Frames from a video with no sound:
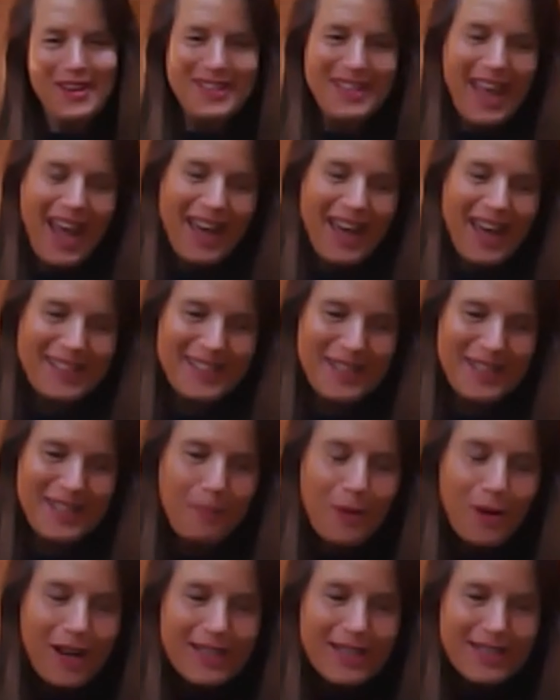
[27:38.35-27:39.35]
how to
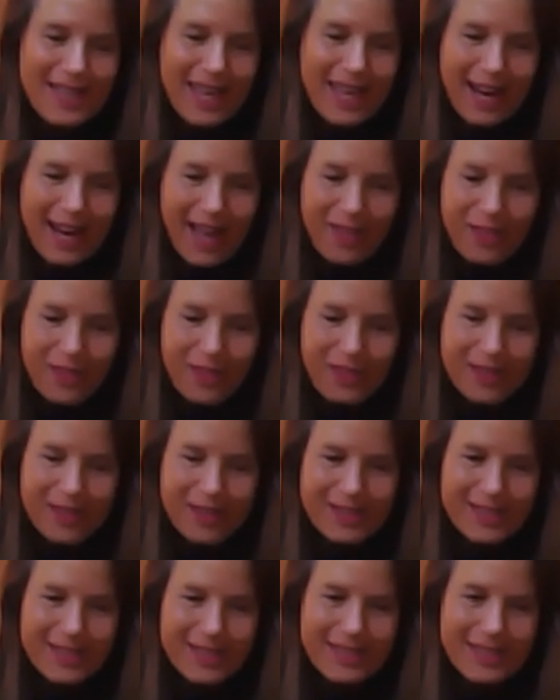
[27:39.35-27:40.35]
summarize that other than
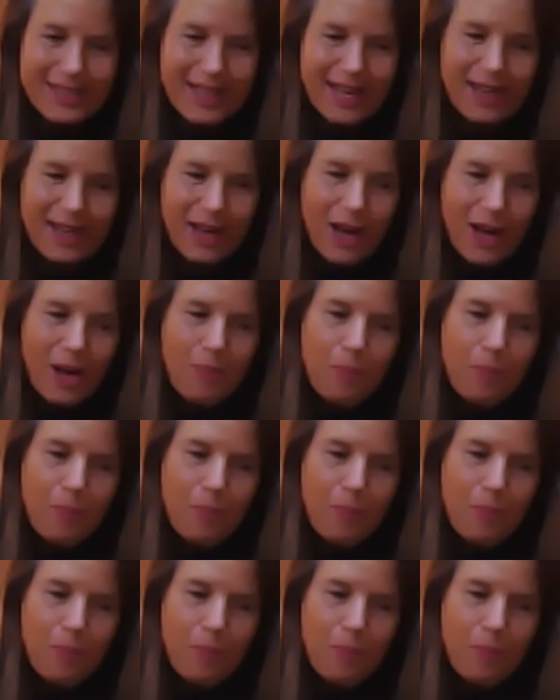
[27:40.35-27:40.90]
to say